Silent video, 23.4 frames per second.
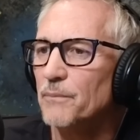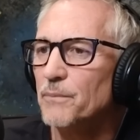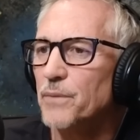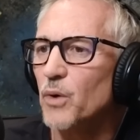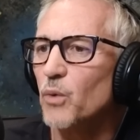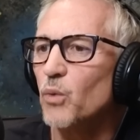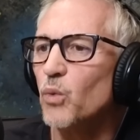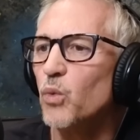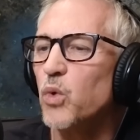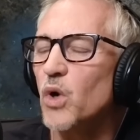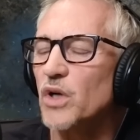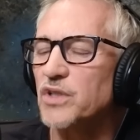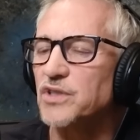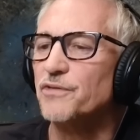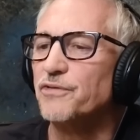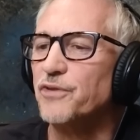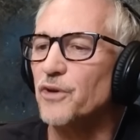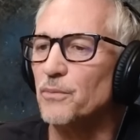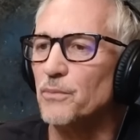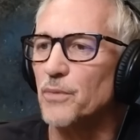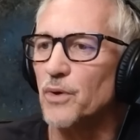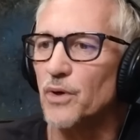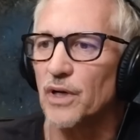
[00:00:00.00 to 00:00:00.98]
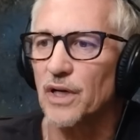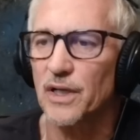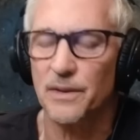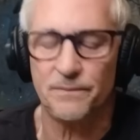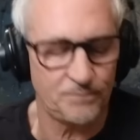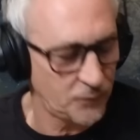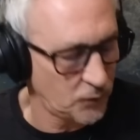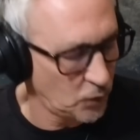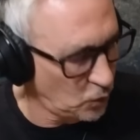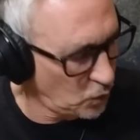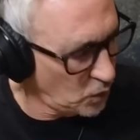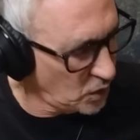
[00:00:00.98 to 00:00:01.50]
but what a footballer!
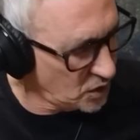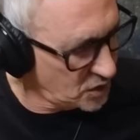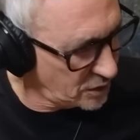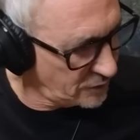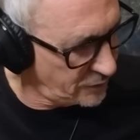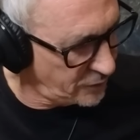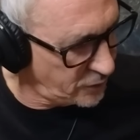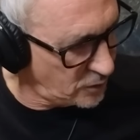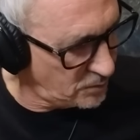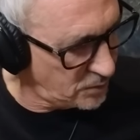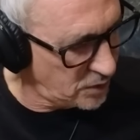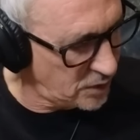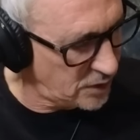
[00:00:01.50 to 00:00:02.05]
What a footballer!